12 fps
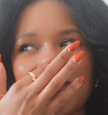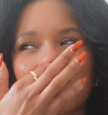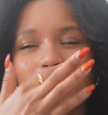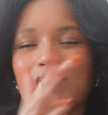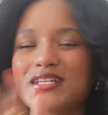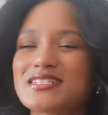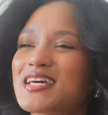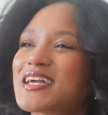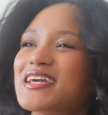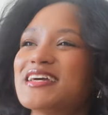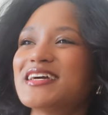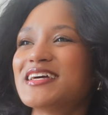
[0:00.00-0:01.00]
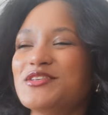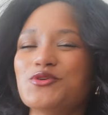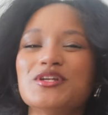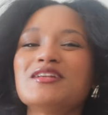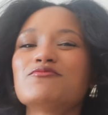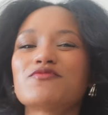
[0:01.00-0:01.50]
wait a second, you
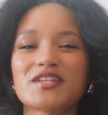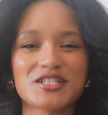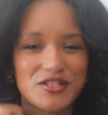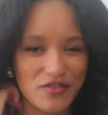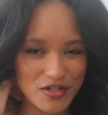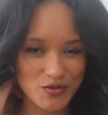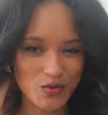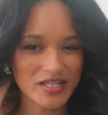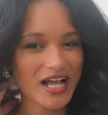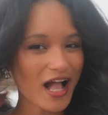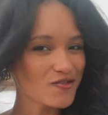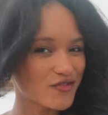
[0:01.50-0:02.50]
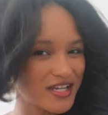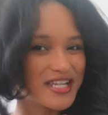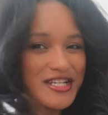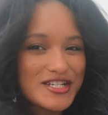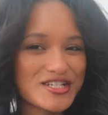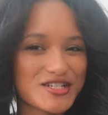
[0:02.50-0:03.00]
didn't even finish the first one. Like, I
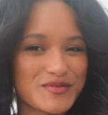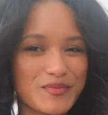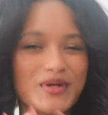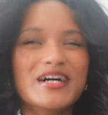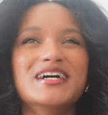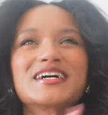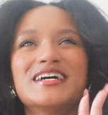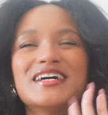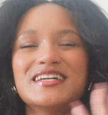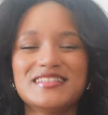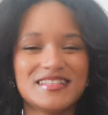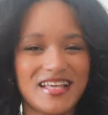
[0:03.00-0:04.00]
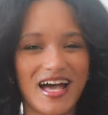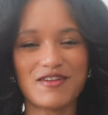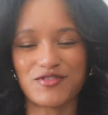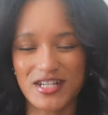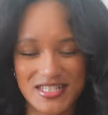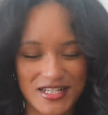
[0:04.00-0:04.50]
finished, but I
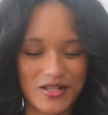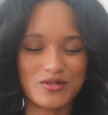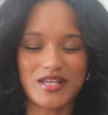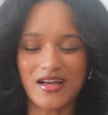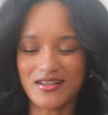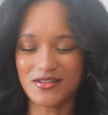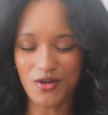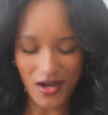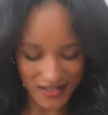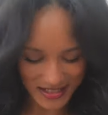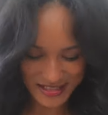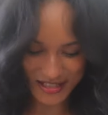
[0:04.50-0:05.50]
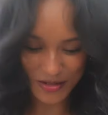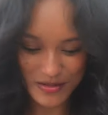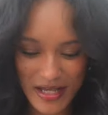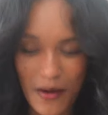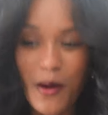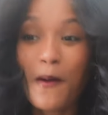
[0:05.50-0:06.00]
forget to close out, and you know I like to close
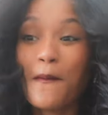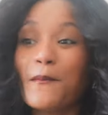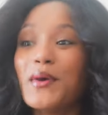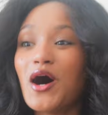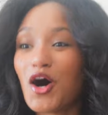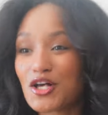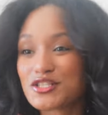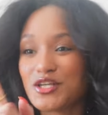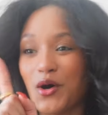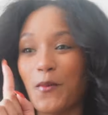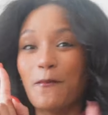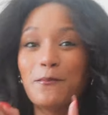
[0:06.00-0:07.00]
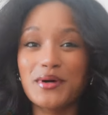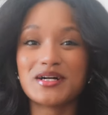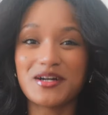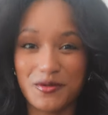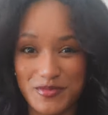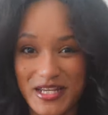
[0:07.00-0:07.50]
out. But also, book
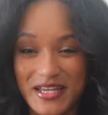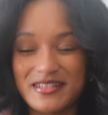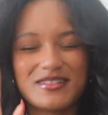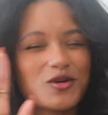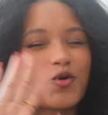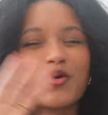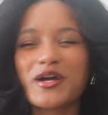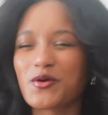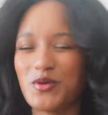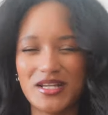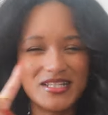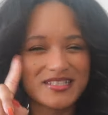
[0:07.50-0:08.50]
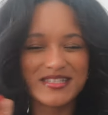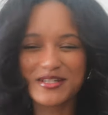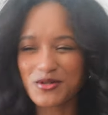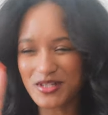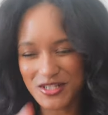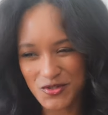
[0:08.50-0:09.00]
update. Quick one. It's
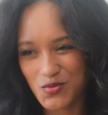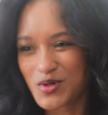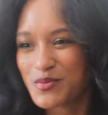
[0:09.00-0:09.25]
literally just one